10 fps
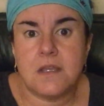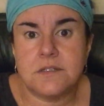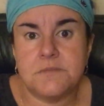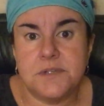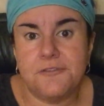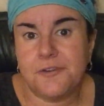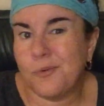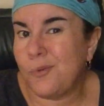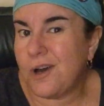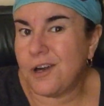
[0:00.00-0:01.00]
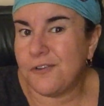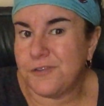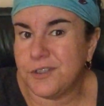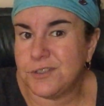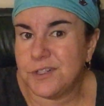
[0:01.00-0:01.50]
some different water
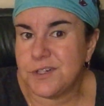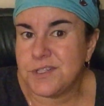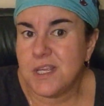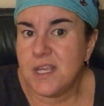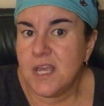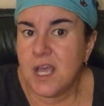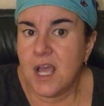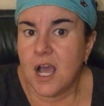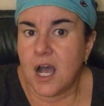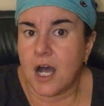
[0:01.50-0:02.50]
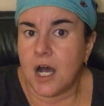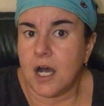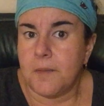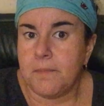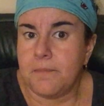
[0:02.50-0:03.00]
filters,
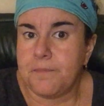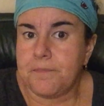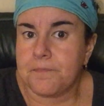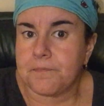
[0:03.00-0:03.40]
and